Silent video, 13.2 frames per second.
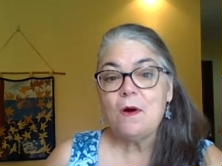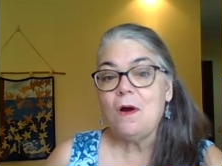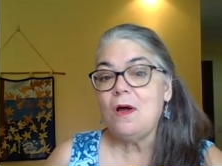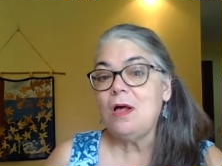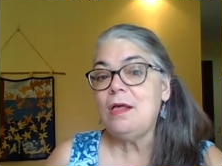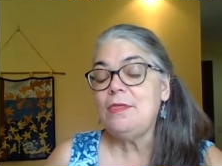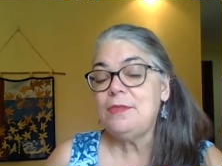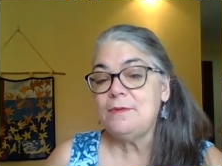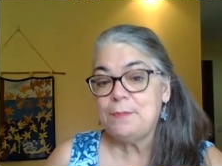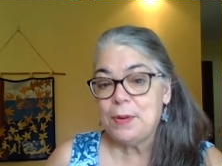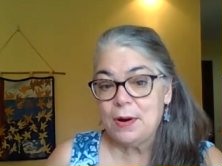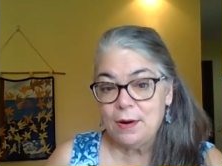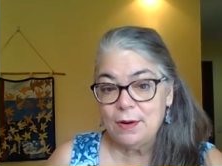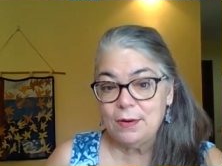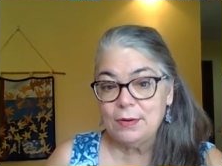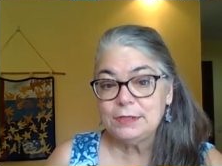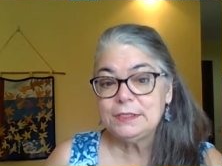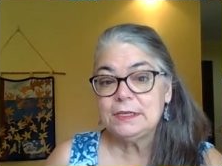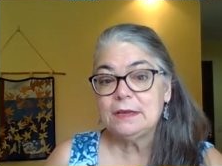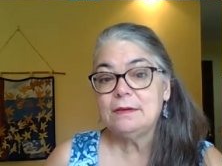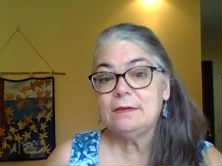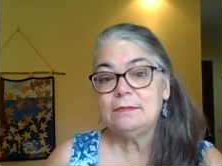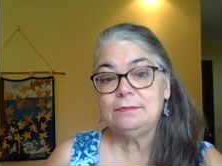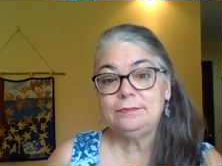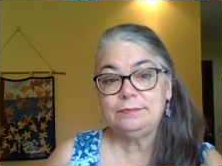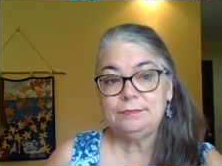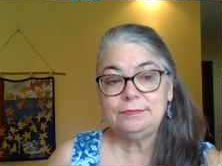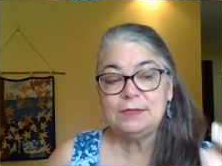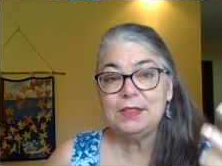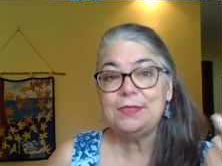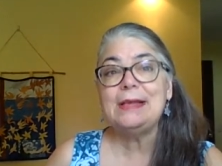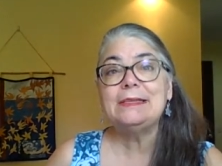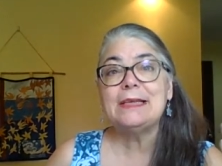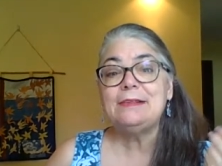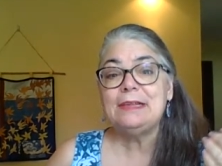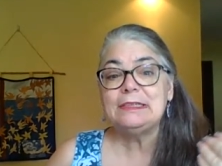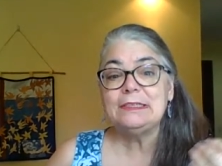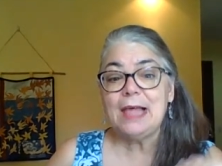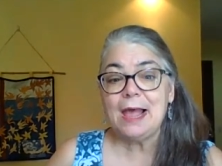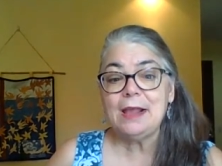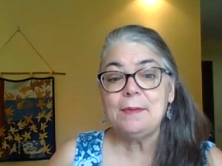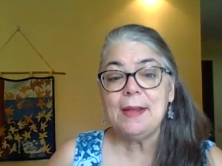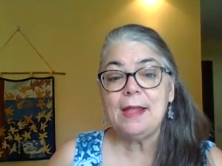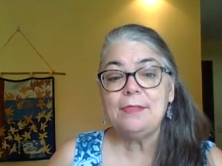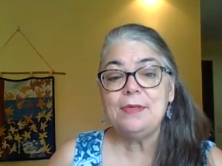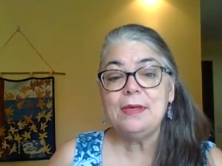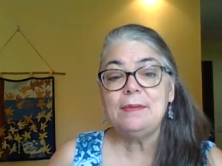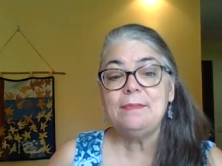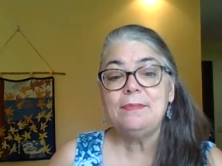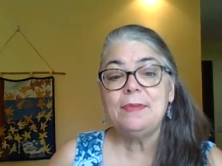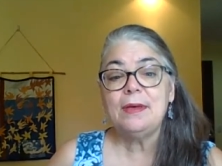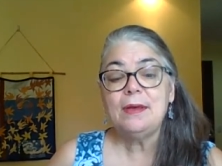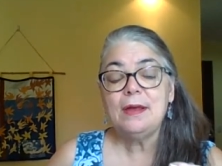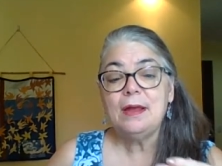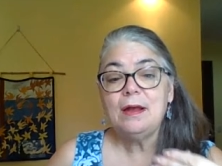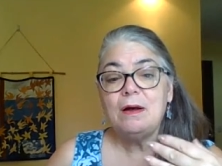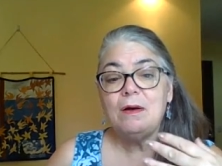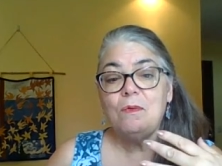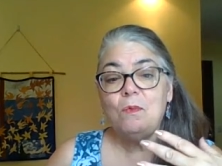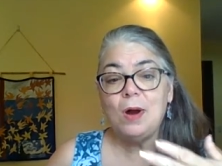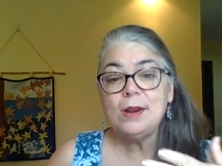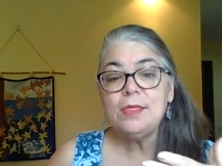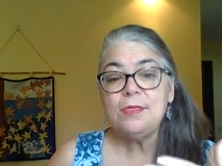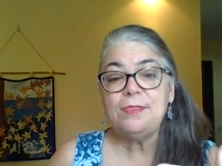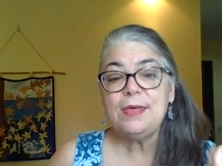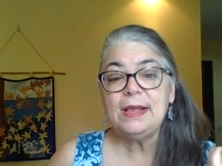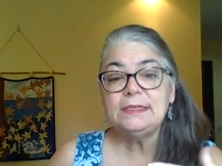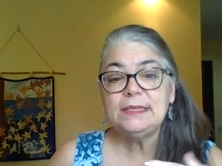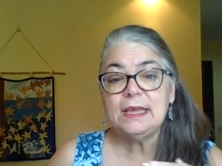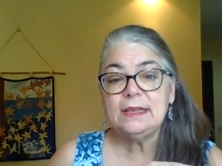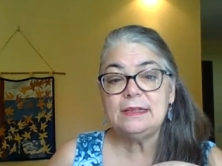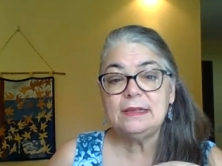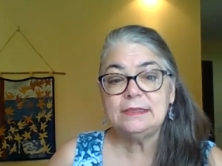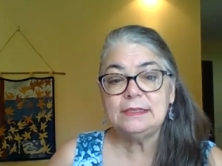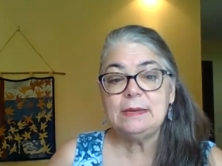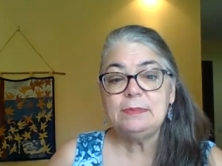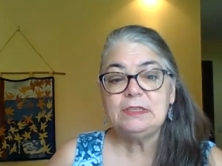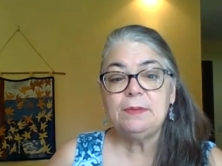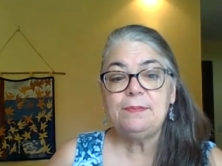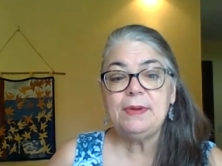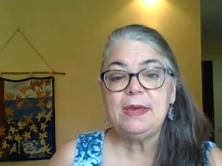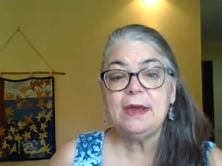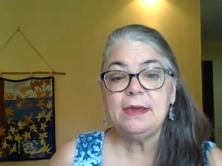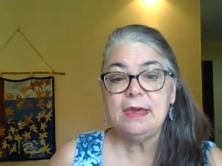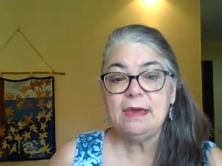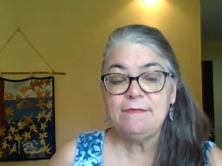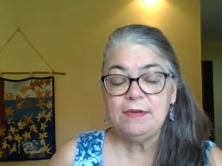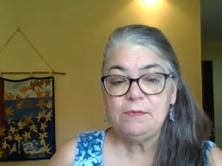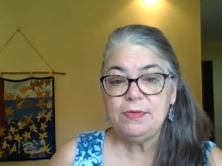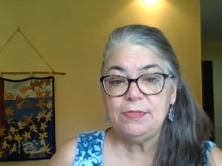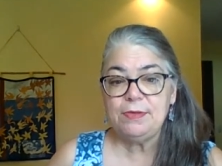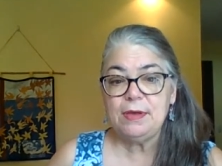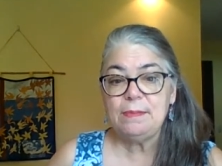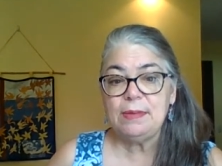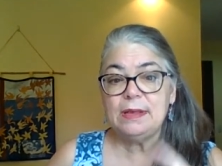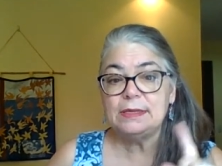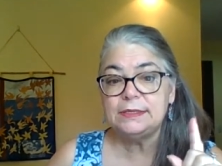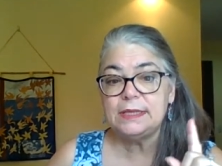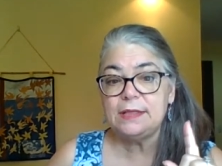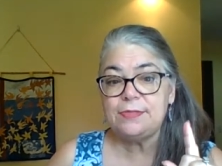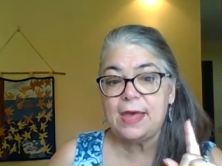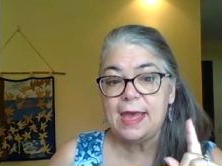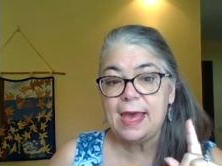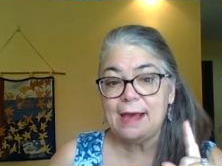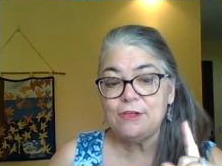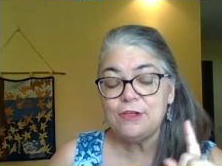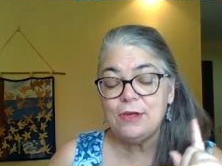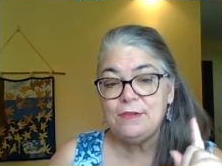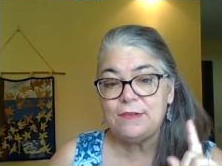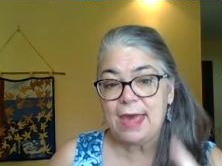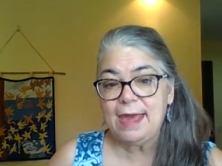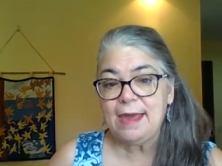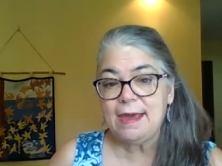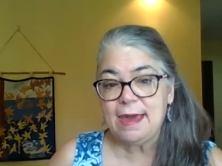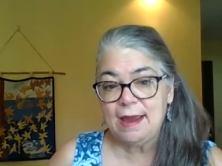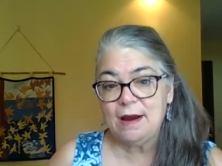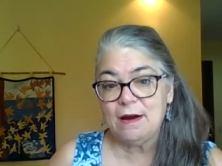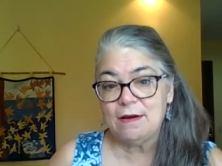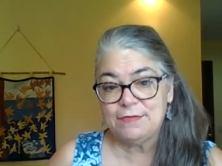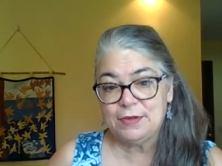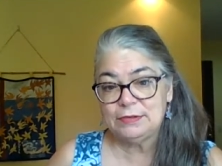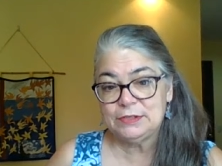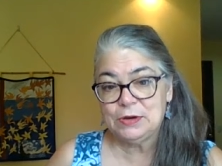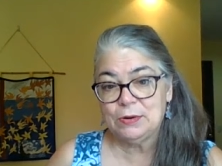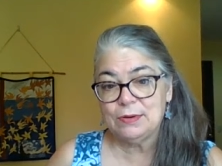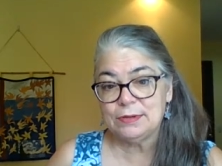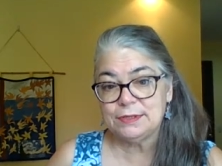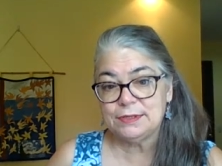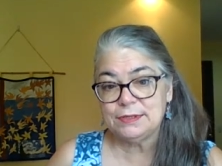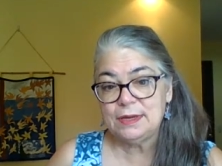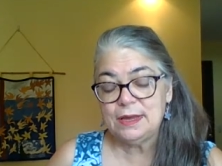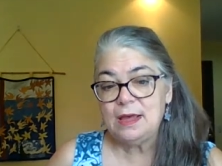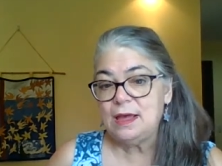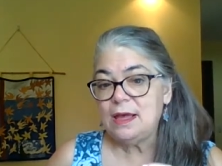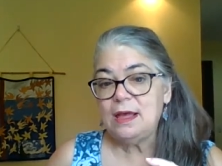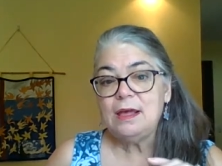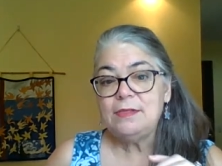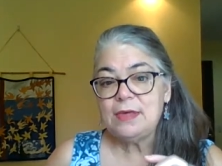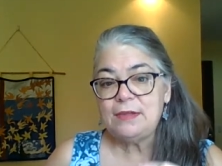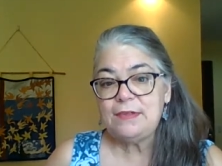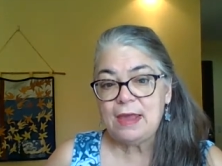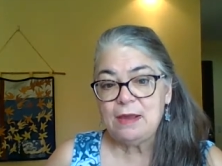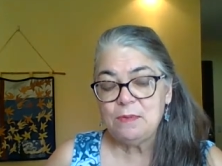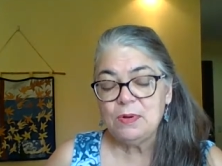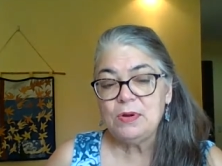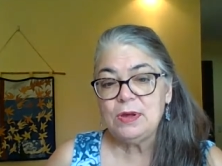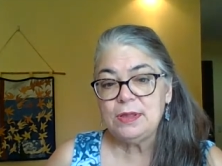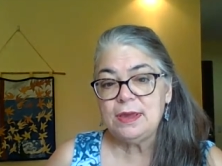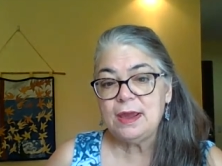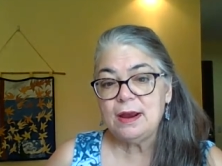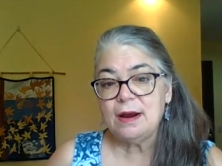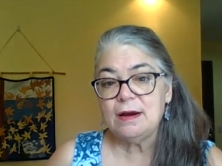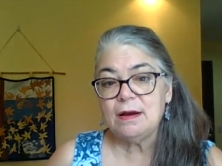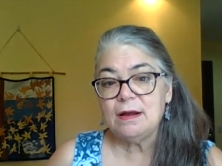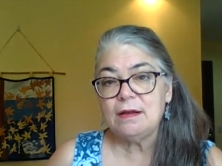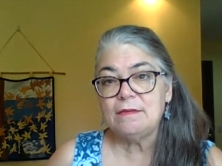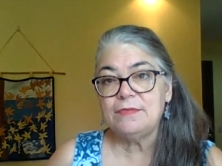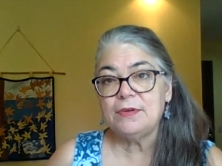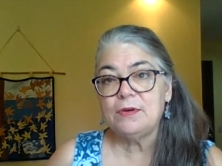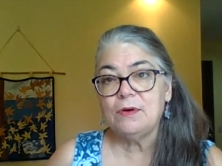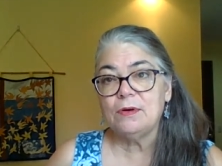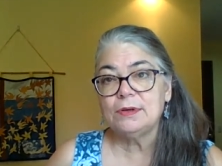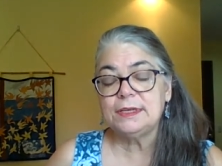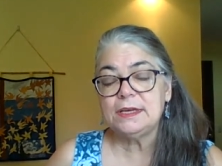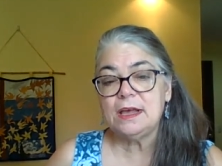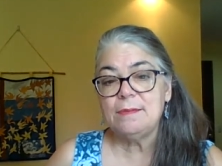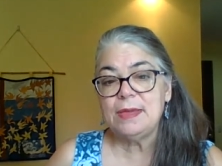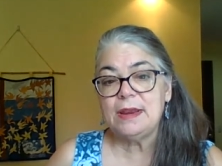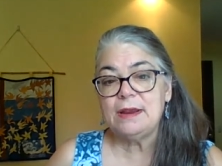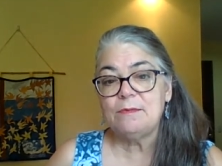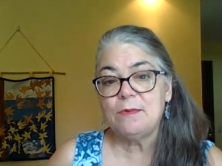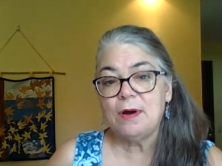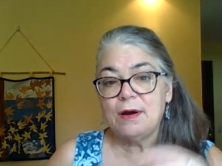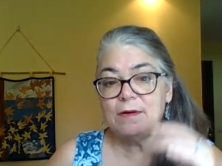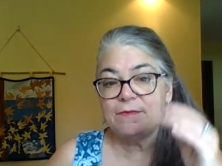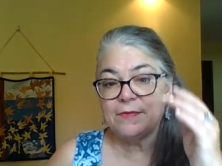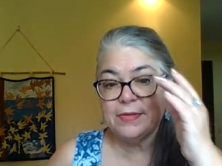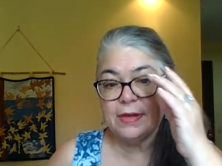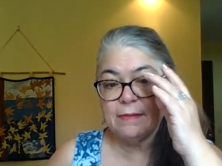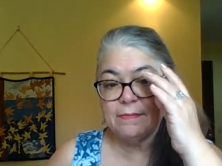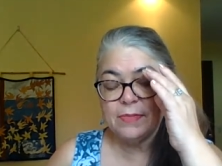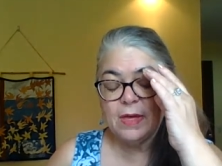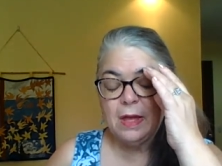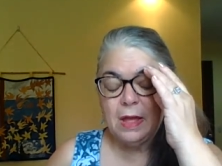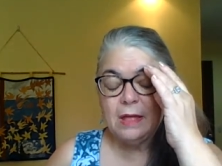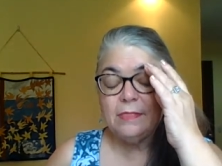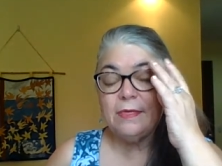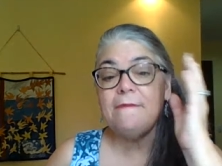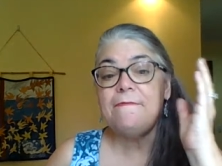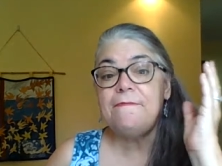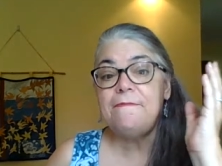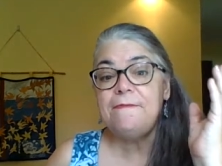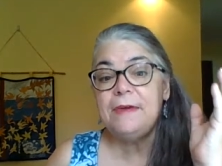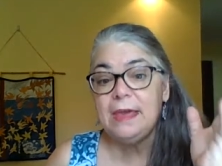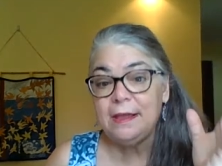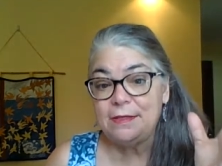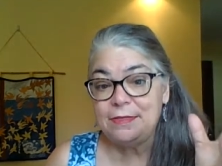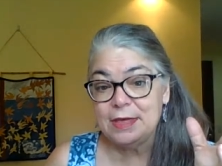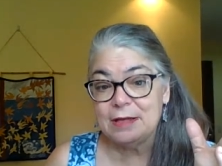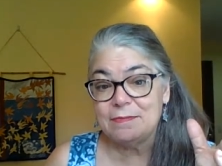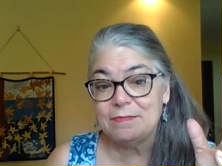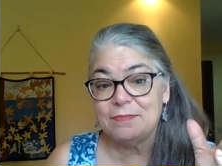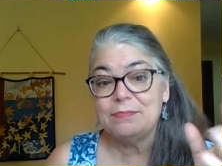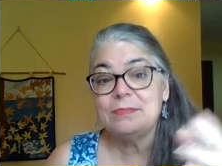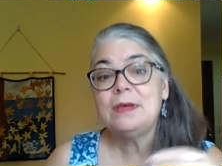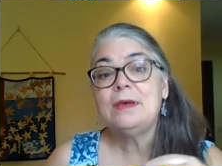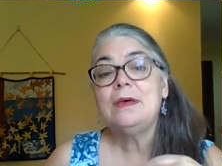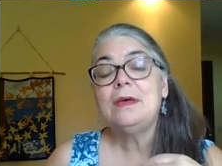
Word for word: For all the pearls, the things I dislike about them, one of the things that seems to be a given with them is that they actually take care of those girls. They take real good care of the girls that come in and work for them. They feed them.